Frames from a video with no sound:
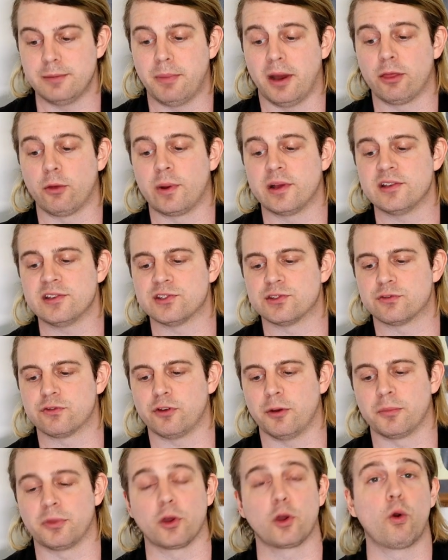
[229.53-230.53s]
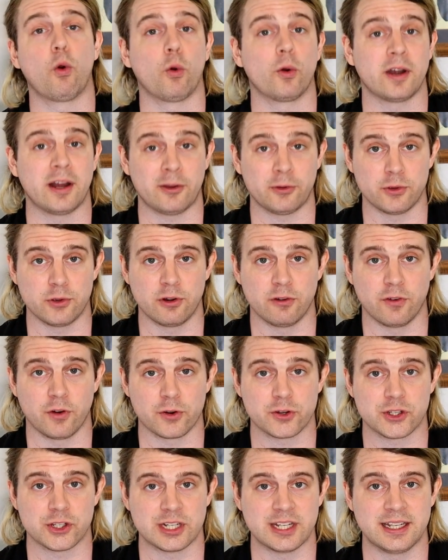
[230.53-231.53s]
By the way, this is from the Cornell
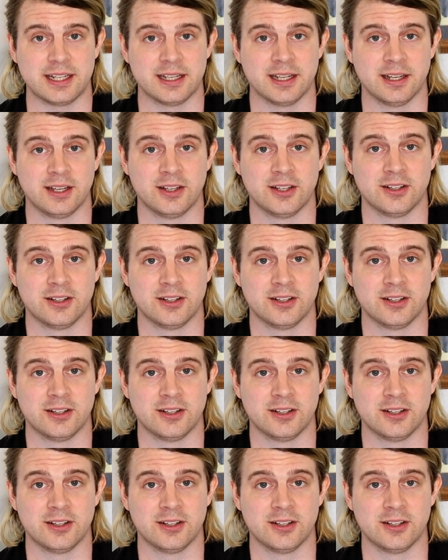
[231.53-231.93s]
University.